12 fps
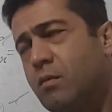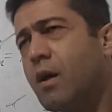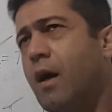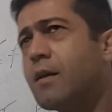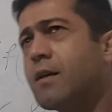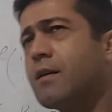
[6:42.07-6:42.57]

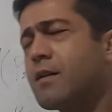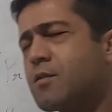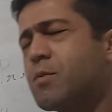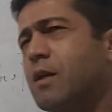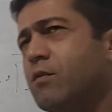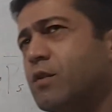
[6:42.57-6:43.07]
I can
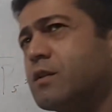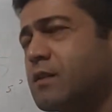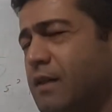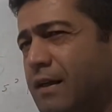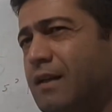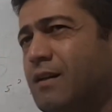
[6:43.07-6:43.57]
explain
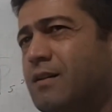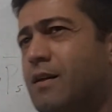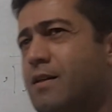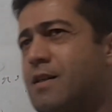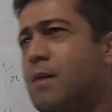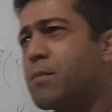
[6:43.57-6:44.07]
with another
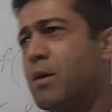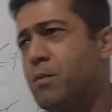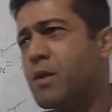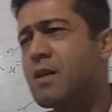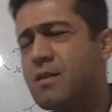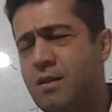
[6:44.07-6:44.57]
example,
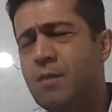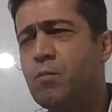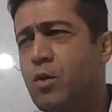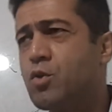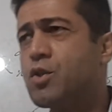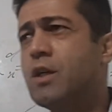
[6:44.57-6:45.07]
because
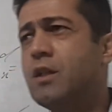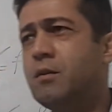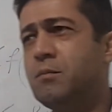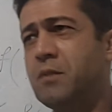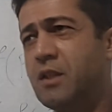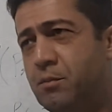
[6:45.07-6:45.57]
usually
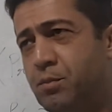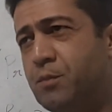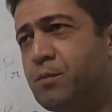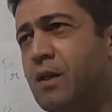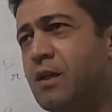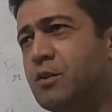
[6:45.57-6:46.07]
many
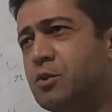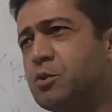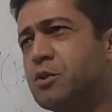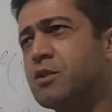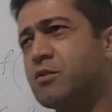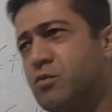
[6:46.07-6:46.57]
people
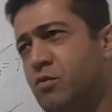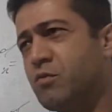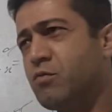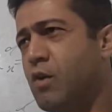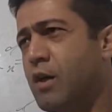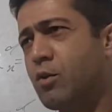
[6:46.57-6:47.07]
use
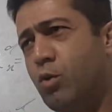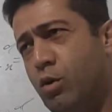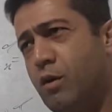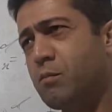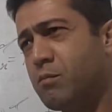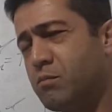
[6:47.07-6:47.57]
one
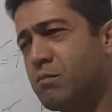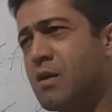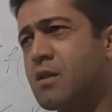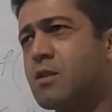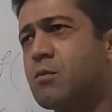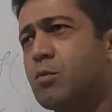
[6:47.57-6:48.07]
or
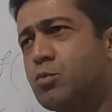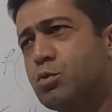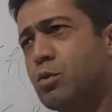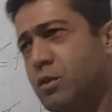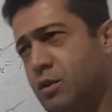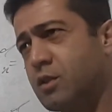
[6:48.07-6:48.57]
maximum 2
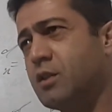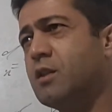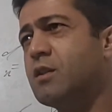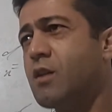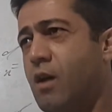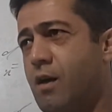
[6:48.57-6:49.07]
or
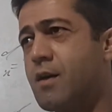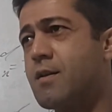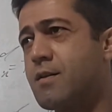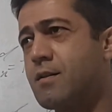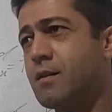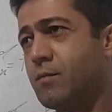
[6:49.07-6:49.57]
3
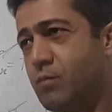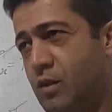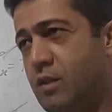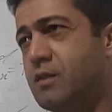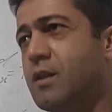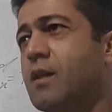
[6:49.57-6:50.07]
cars
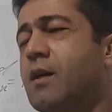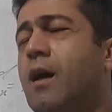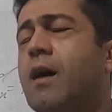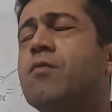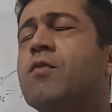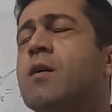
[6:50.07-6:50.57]
in their
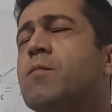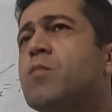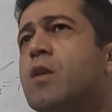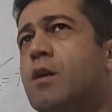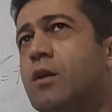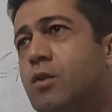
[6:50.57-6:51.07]
life.
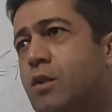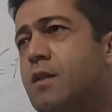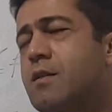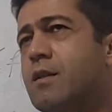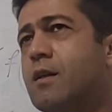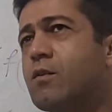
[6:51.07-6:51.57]
You
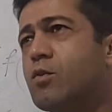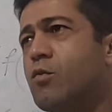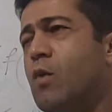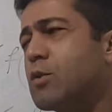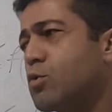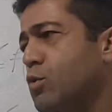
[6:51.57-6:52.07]
consider you
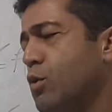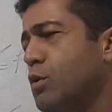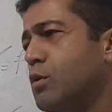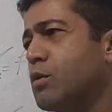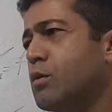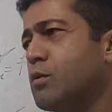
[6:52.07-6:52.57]
want to
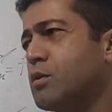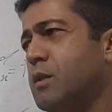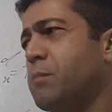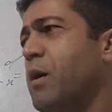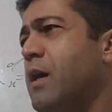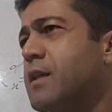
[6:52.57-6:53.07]
go to the
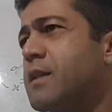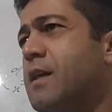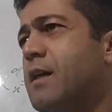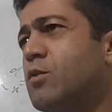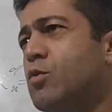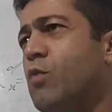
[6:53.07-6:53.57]
market
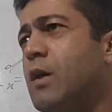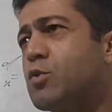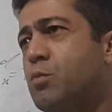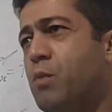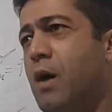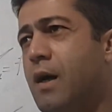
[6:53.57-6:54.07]
and you want
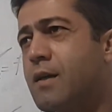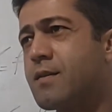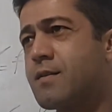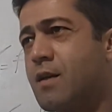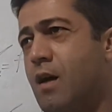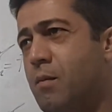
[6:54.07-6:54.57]
to buy
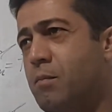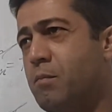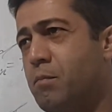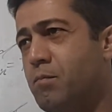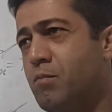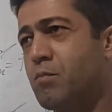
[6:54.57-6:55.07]
some
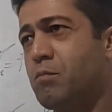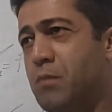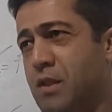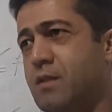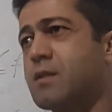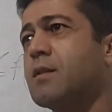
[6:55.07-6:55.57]

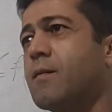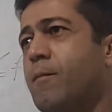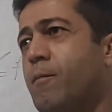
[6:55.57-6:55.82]
meats.